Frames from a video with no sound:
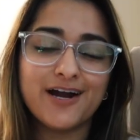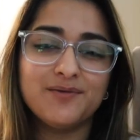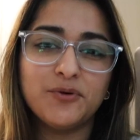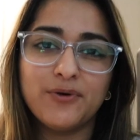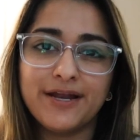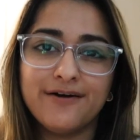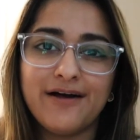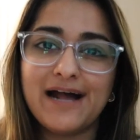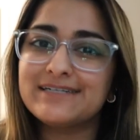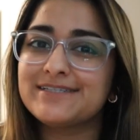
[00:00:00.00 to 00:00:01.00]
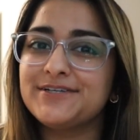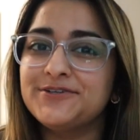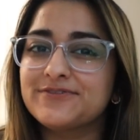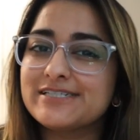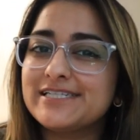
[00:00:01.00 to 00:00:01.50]
I'm a one L at the
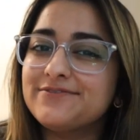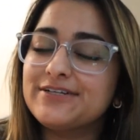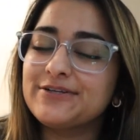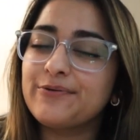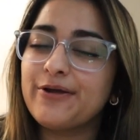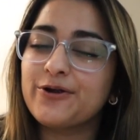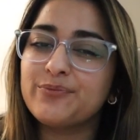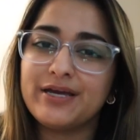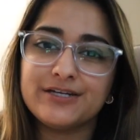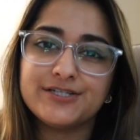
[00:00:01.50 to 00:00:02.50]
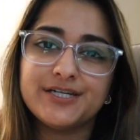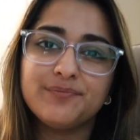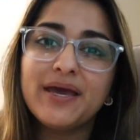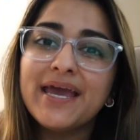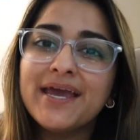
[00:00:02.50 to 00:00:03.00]
University of Illinois
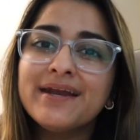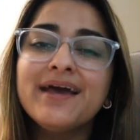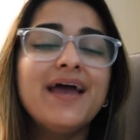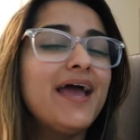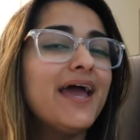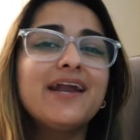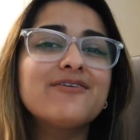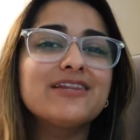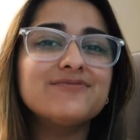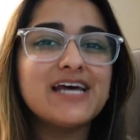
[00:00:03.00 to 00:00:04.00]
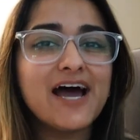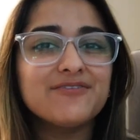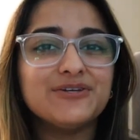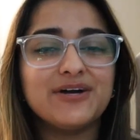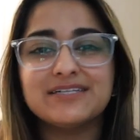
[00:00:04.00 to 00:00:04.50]
Urbana-Champaign, and I would love to
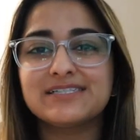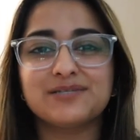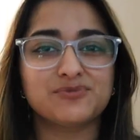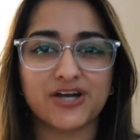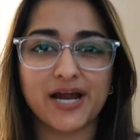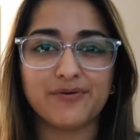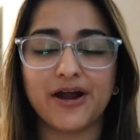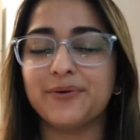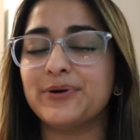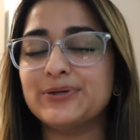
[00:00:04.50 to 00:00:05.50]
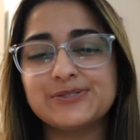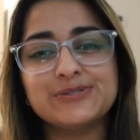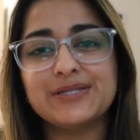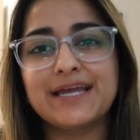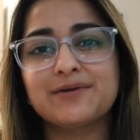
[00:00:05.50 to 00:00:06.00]
have you as a subscriber. I will also
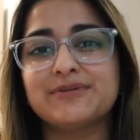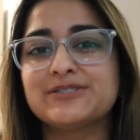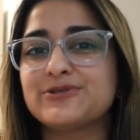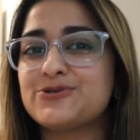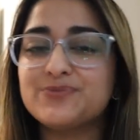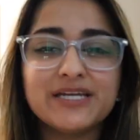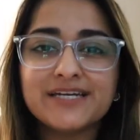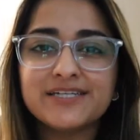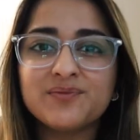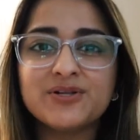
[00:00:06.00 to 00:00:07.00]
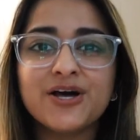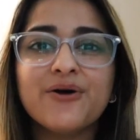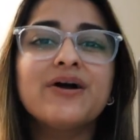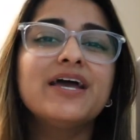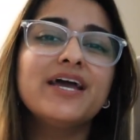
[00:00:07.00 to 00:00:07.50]
link my social media down
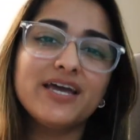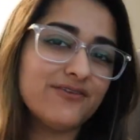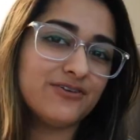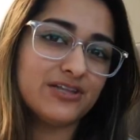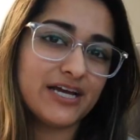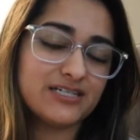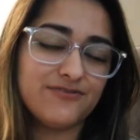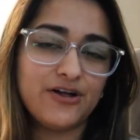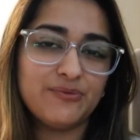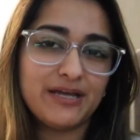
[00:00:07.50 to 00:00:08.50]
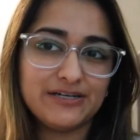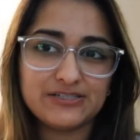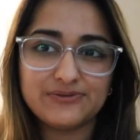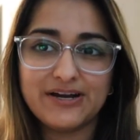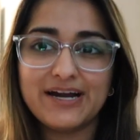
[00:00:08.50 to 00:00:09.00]
below if you'd like to follow me
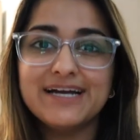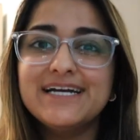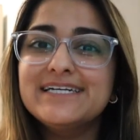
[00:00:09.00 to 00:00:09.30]
elsewhere.